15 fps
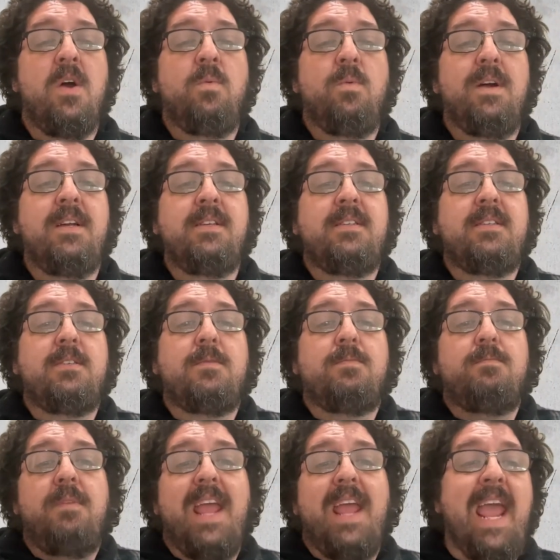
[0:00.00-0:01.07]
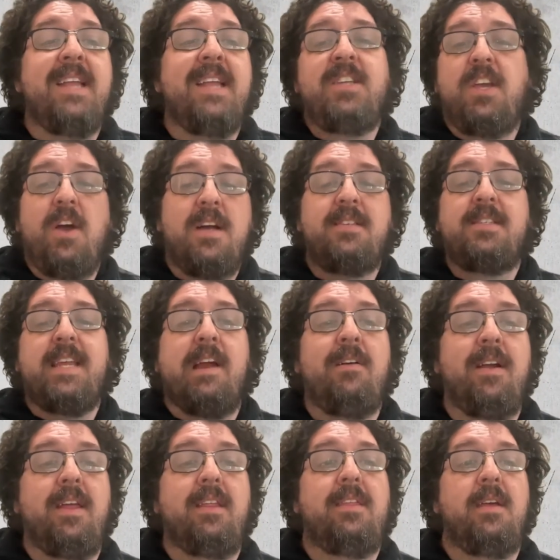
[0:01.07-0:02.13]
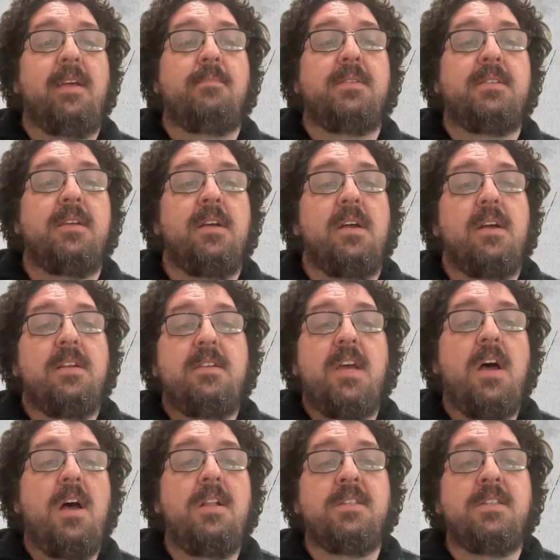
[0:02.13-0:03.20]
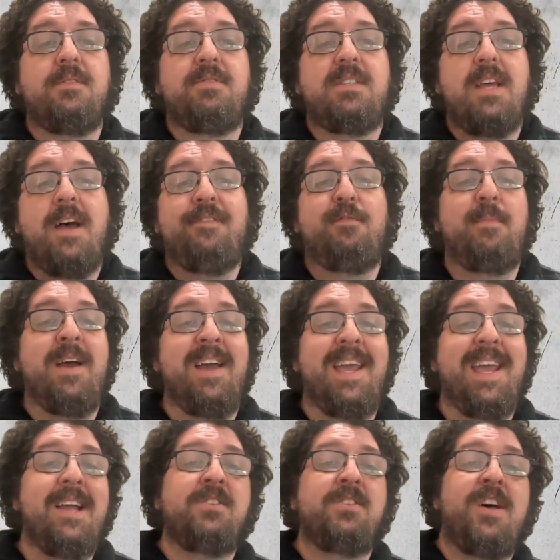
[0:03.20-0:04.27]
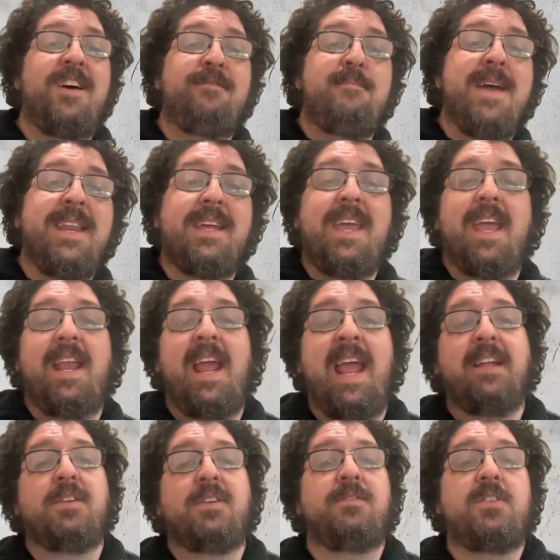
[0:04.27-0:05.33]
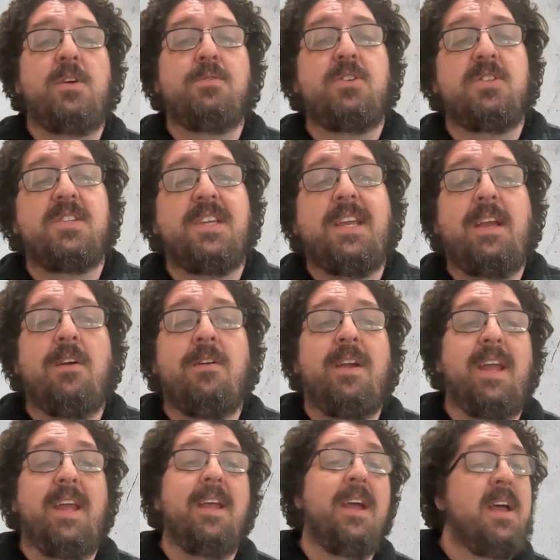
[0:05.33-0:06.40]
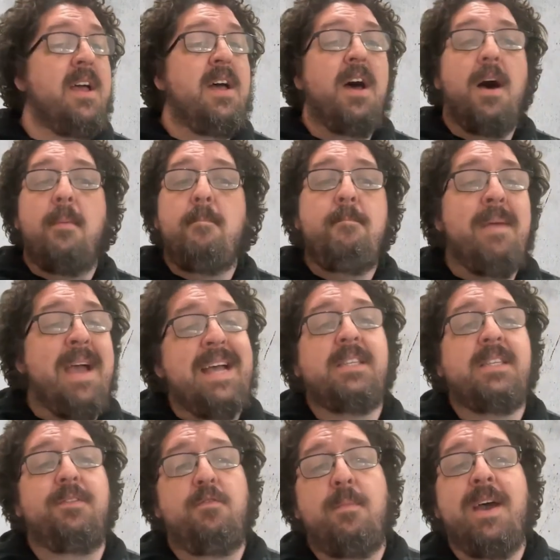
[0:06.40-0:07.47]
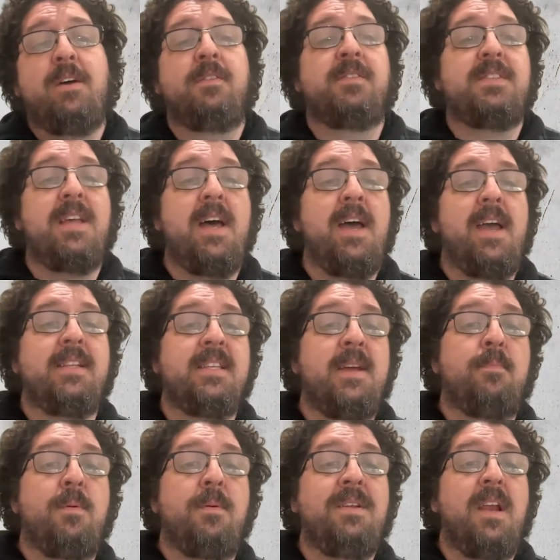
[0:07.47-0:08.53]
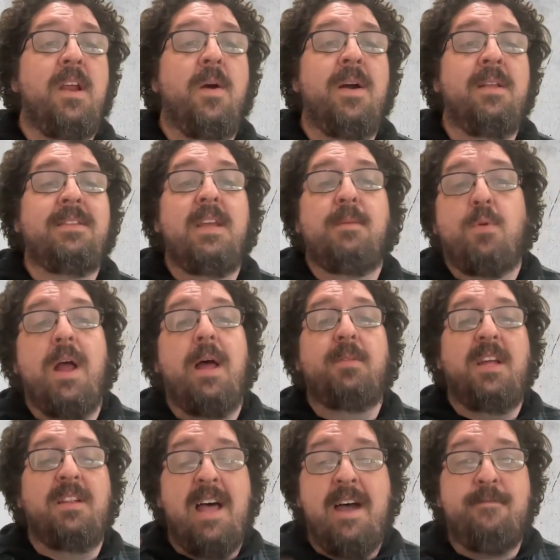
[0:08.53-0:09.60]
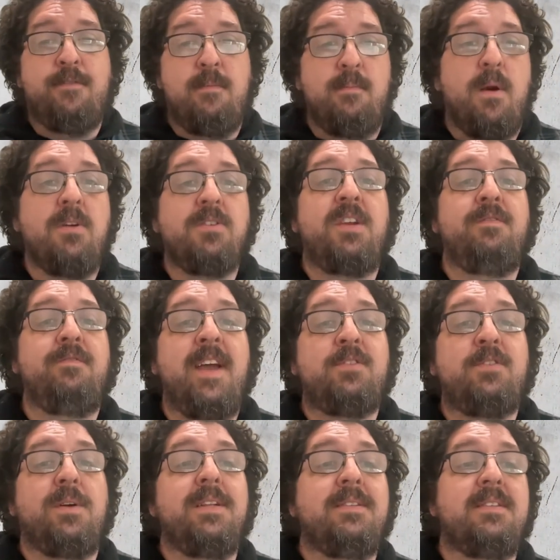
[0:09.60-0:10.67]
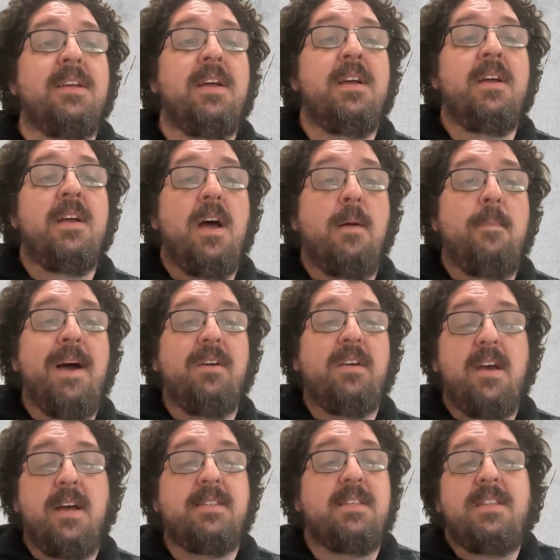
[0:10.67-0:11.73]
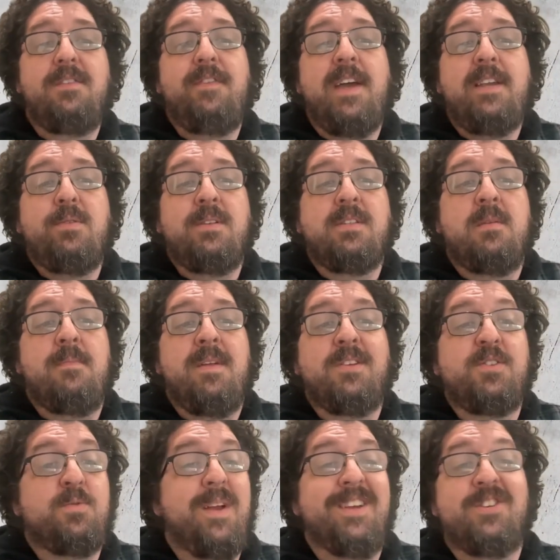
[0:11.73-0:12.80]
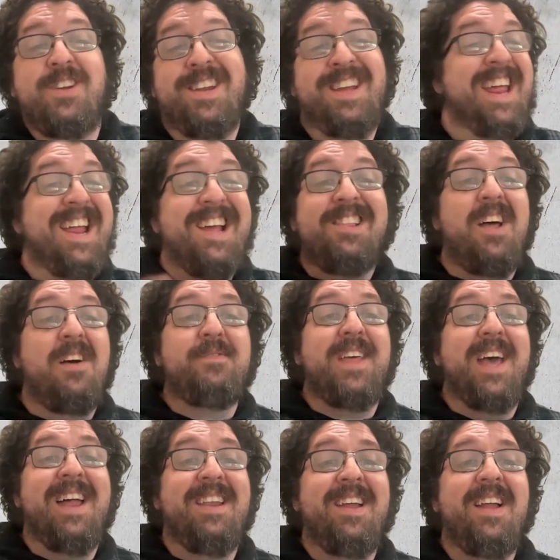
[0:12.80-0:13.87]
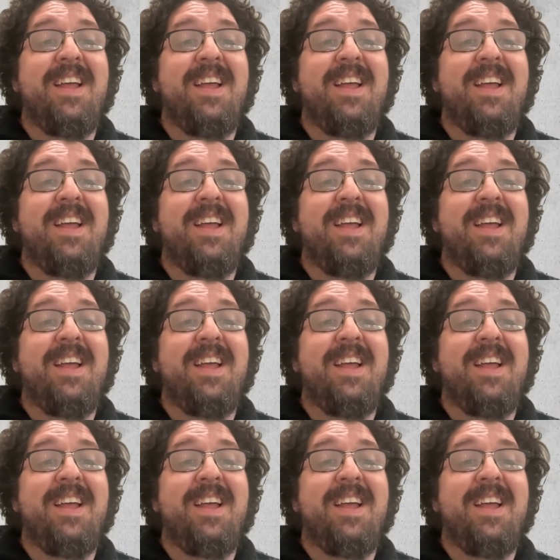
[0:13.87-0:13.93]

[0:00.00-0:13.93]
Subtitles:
was anti-austerity themes. Tons of stuff about hands off Medicaid, hands off Social Security, a massive amount of signs. I think probably a lot from marching veterans about cuts to the Veterans Administration. And I love that.